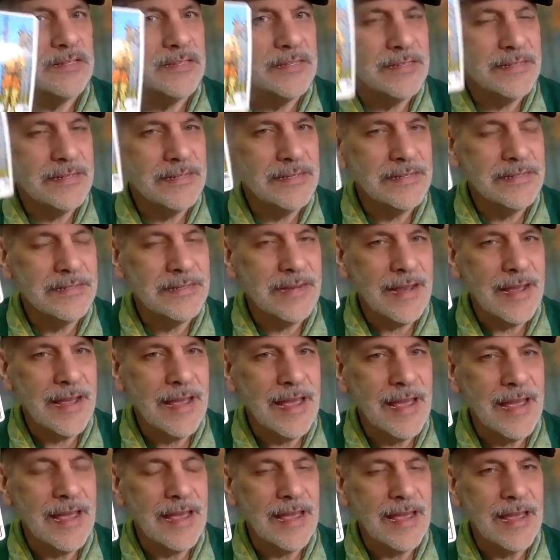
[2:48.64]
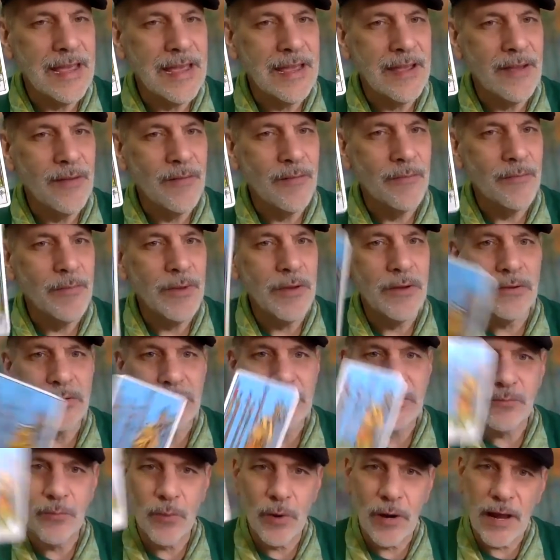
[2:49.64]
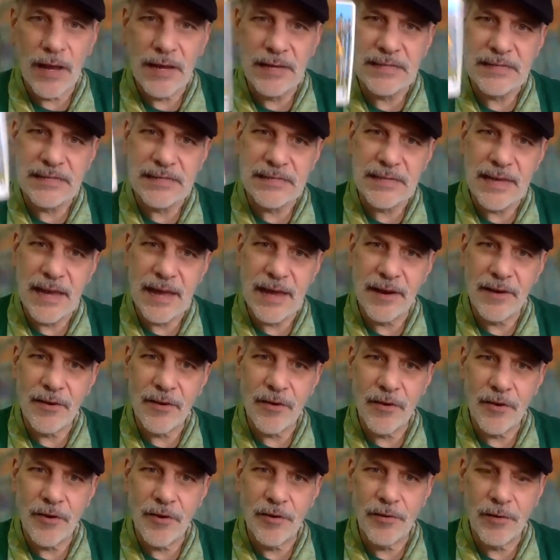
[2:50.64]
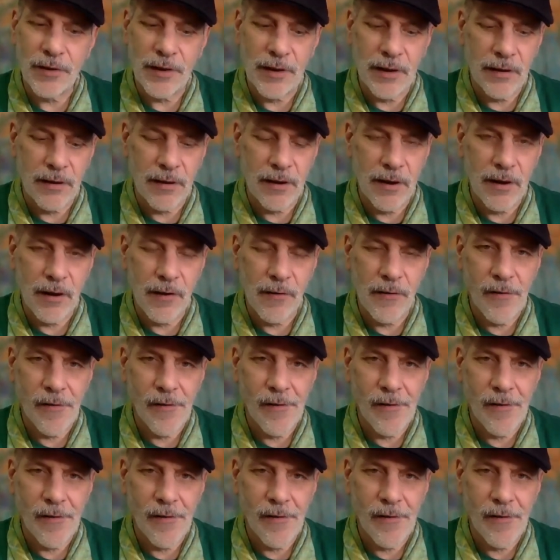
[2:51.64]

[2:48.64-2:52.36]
today, because of what I said earlier,